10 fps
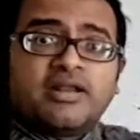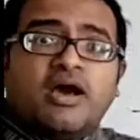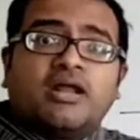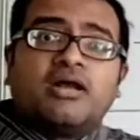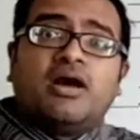
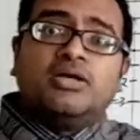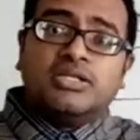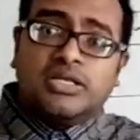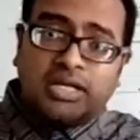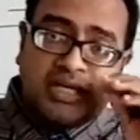are
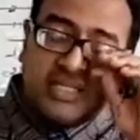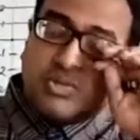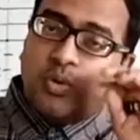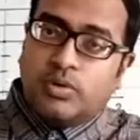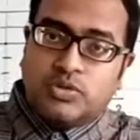other lines
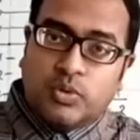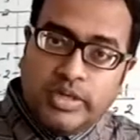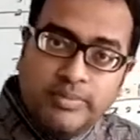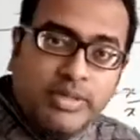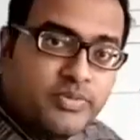also
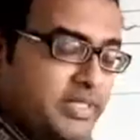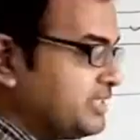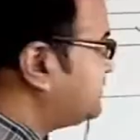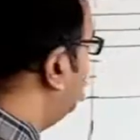in between. See